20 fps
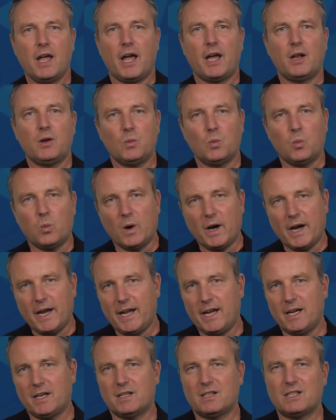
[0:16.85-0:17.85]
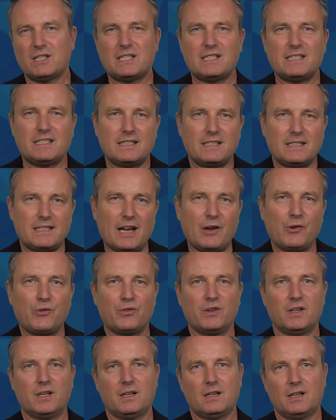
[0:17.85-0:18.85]
and why it is
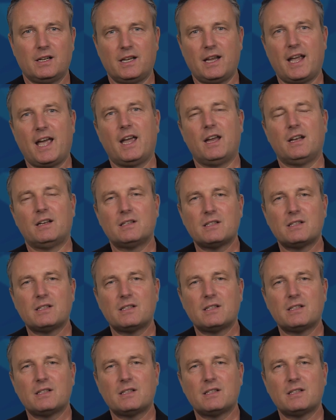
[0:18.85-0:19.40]
definitely a